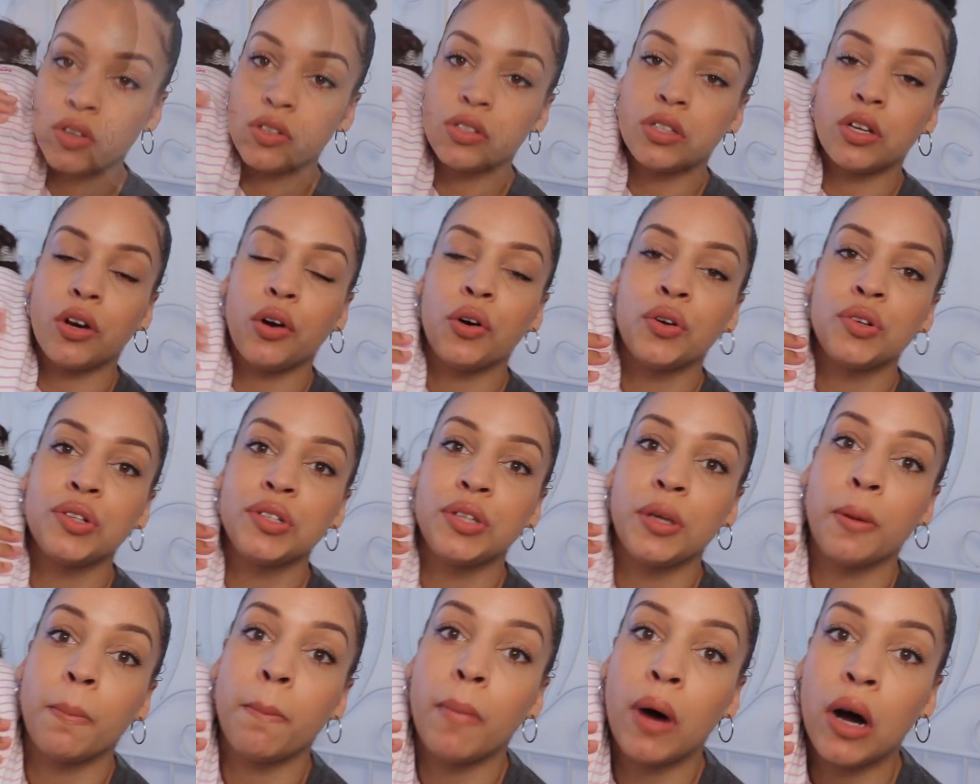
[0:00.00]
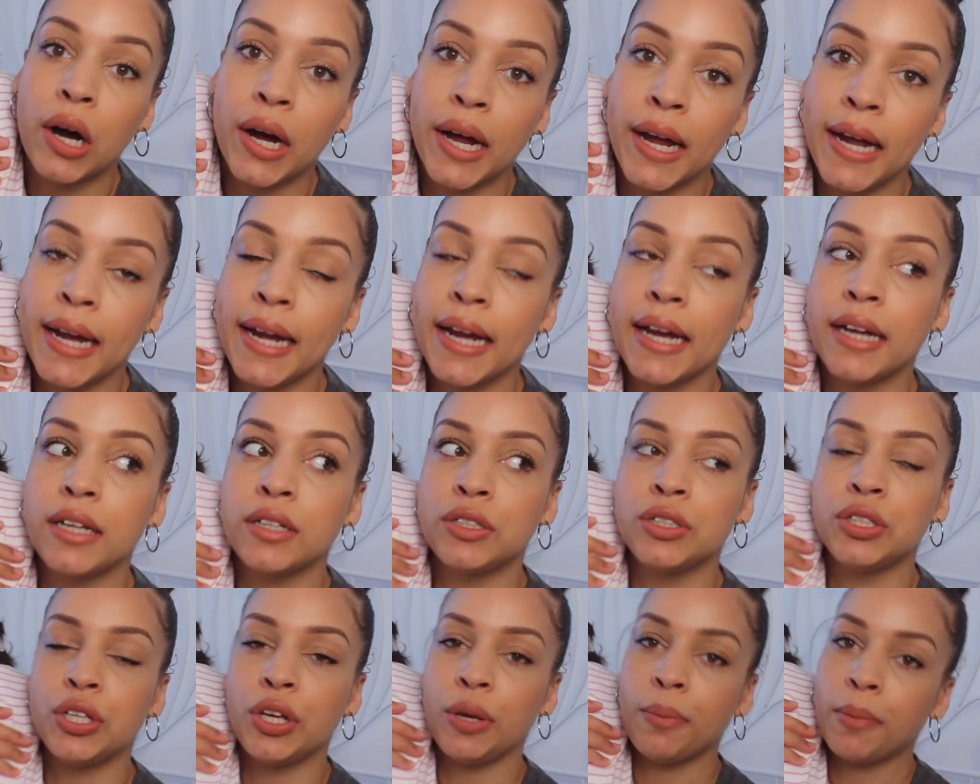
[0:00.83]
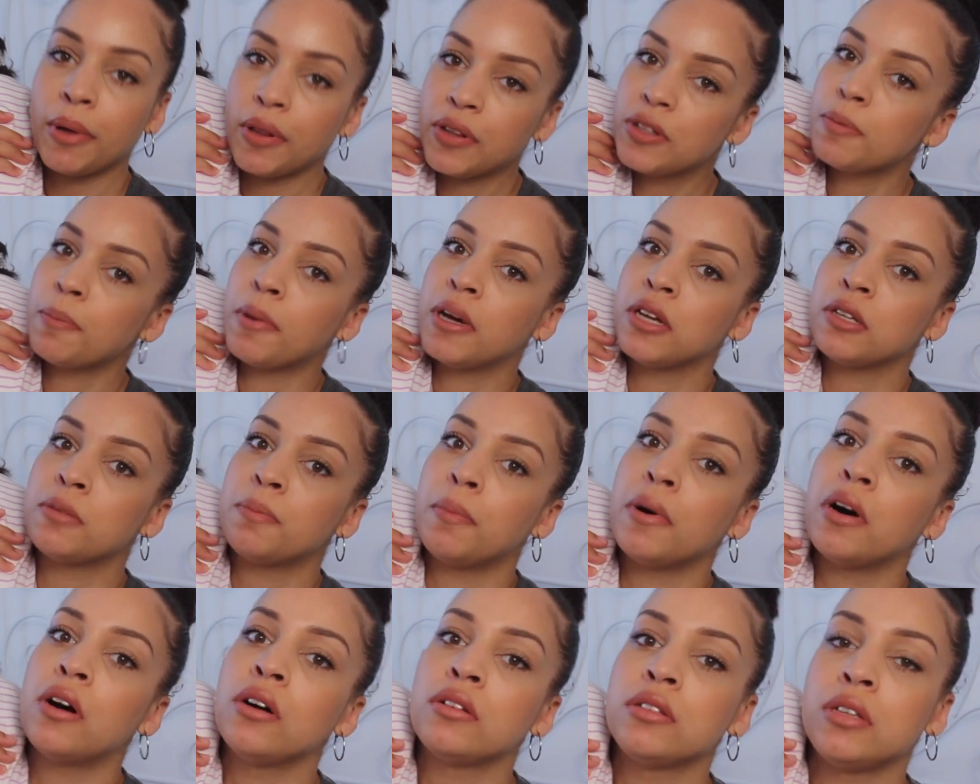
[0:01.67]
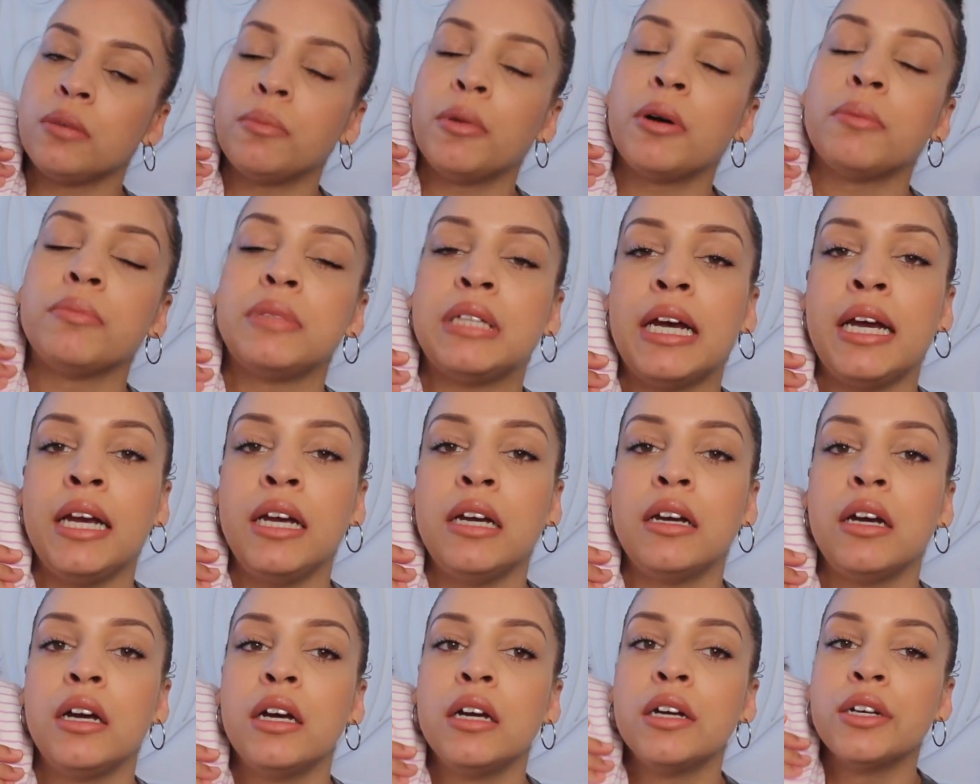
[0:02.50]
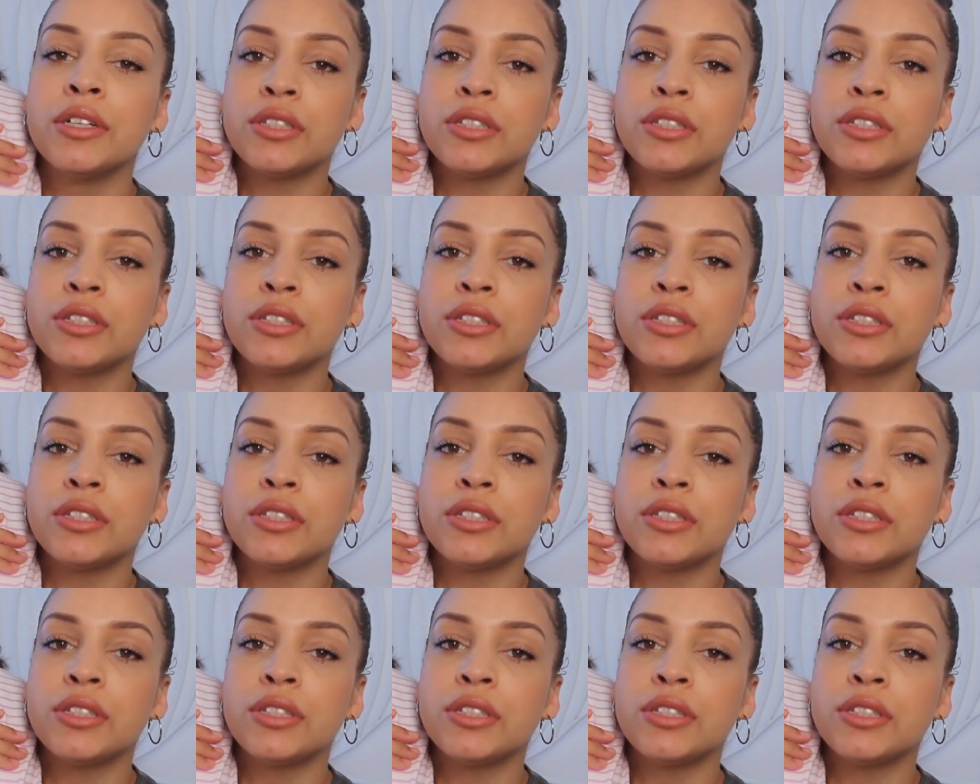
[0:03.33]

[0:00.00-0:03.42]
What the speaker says: So on to my 2 months postpartum update.